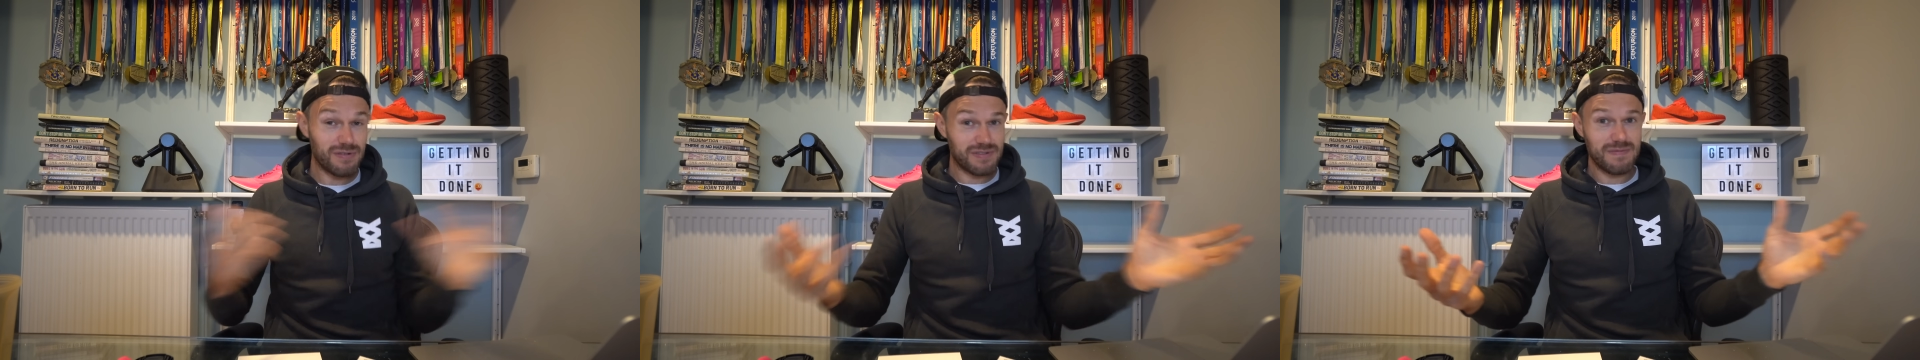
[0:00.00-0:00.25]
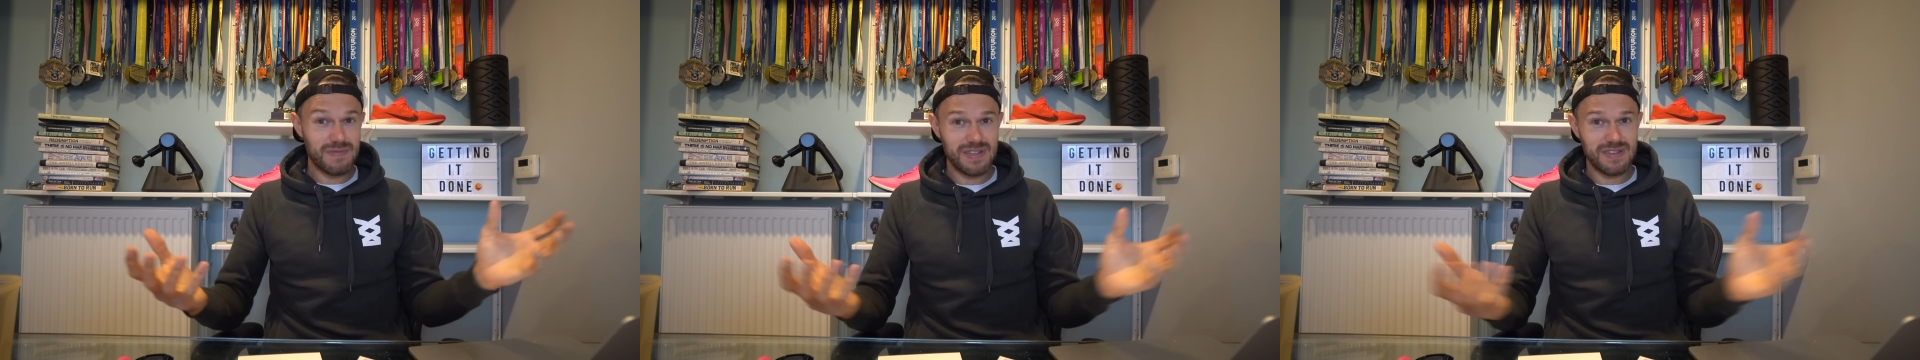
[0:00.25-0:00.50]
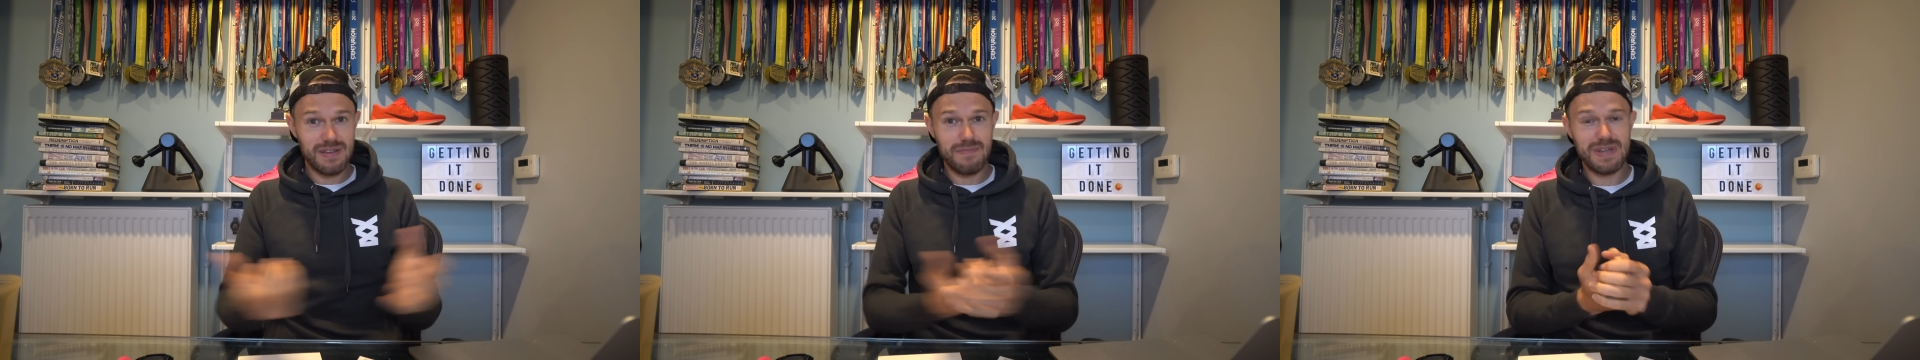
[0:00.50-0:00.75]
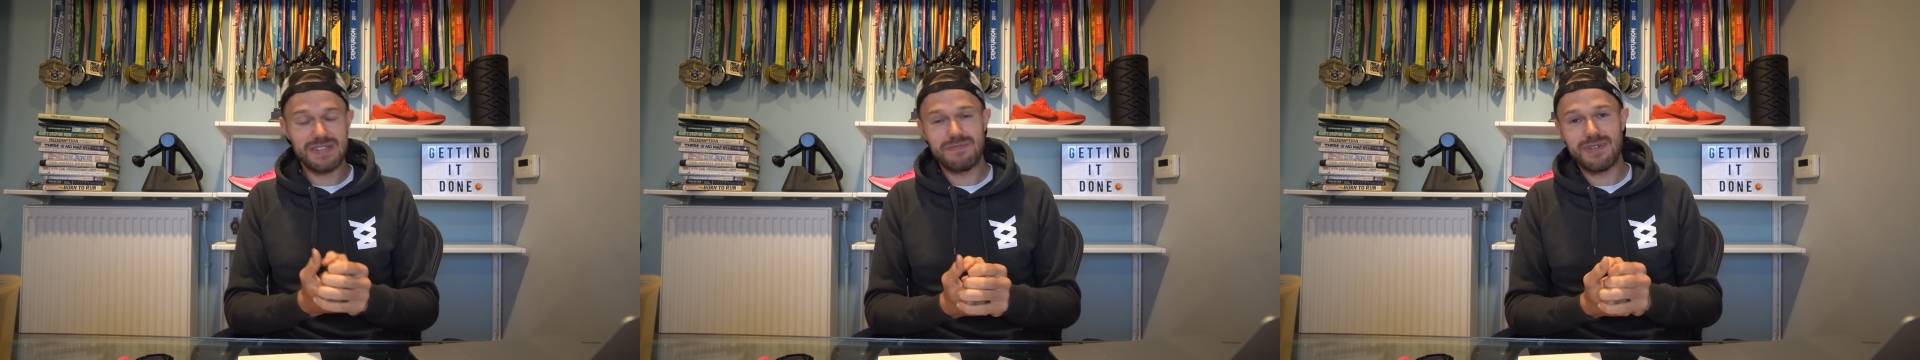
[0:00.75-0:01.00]
some of this
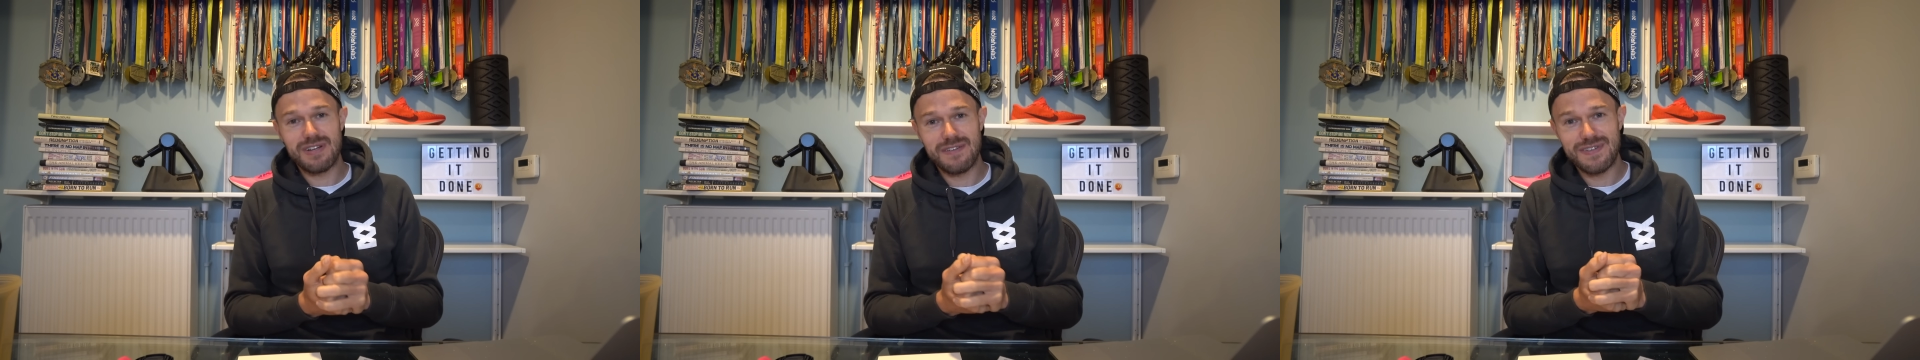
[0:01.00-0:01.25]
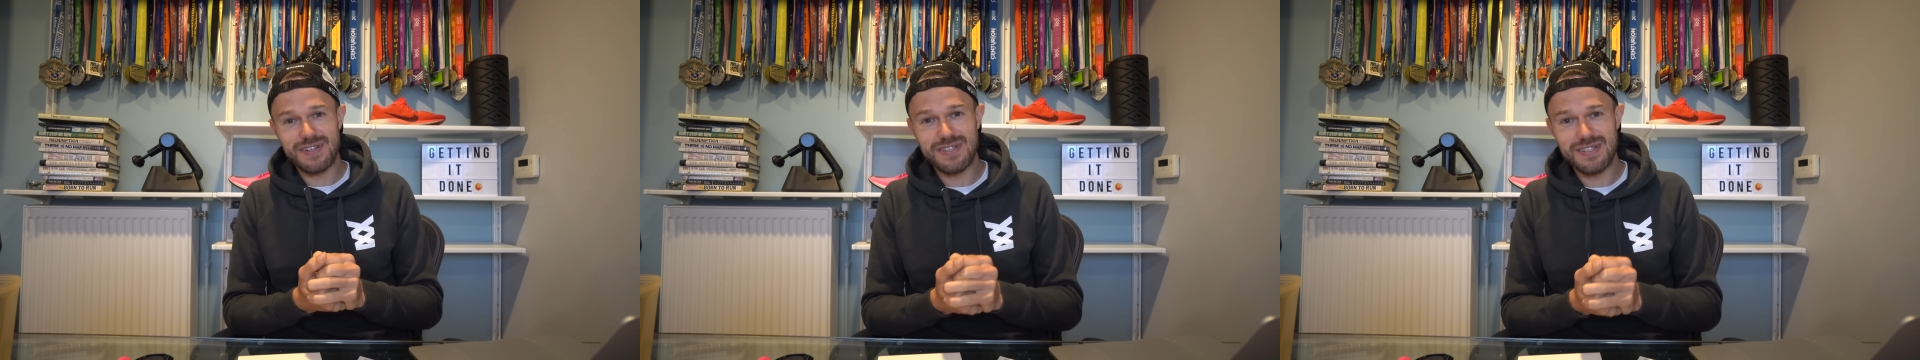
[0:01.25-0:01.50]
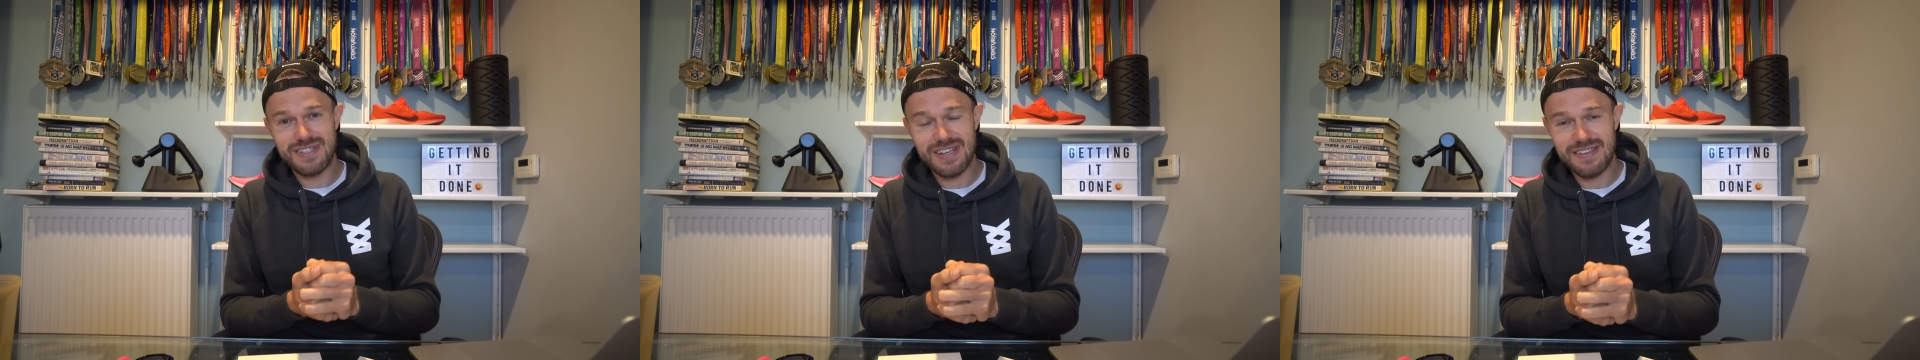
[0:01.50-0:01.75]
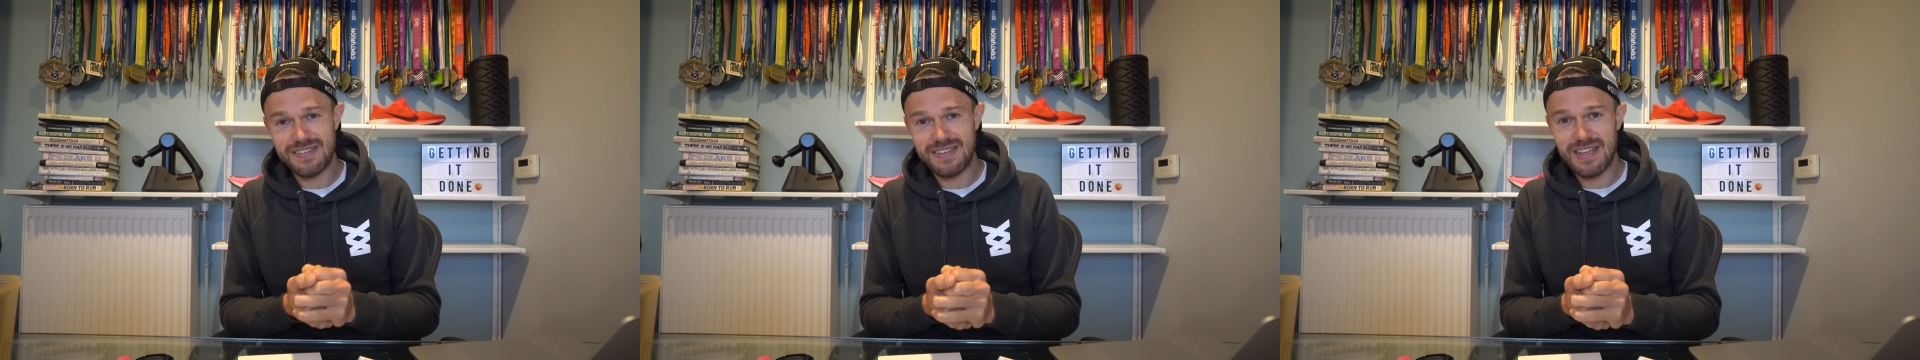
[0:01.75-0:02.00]
metabolic efficiency
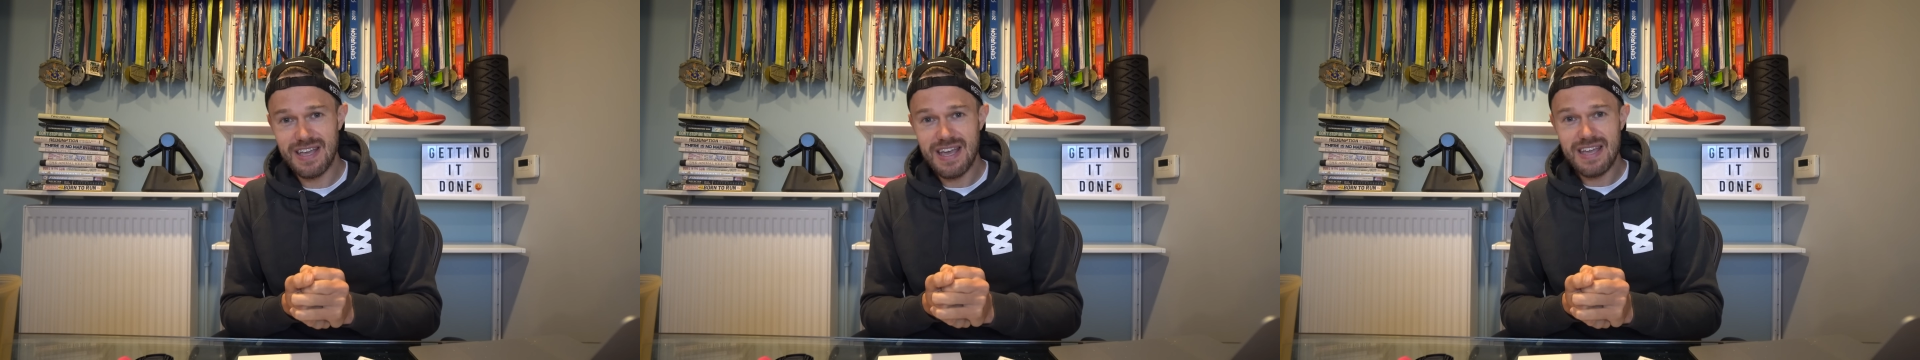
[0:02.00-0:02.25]
testing,